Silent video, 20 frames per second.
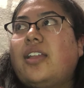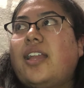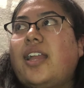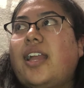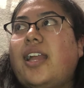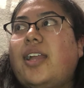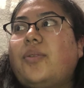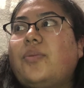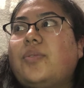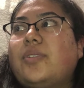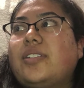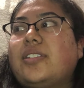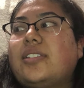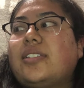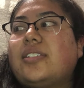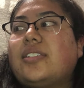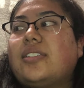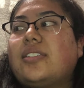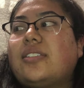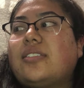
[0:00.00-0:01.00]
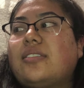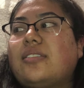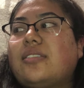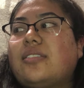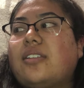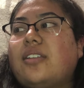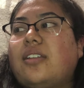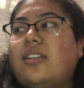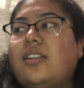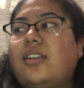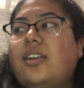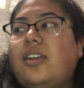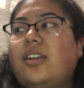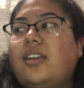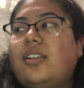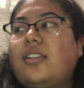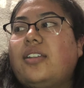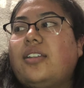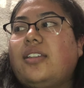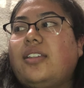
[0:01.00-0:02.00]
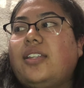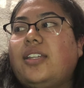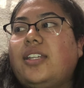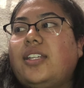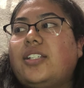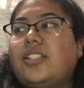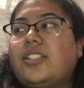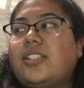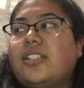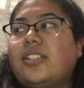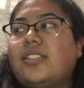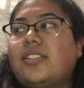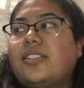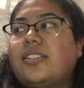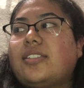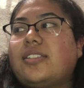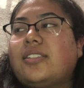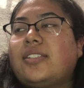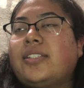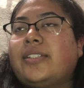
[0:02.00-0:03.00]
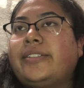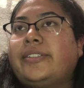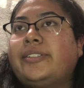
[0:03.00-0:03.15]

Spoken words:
I was utterly just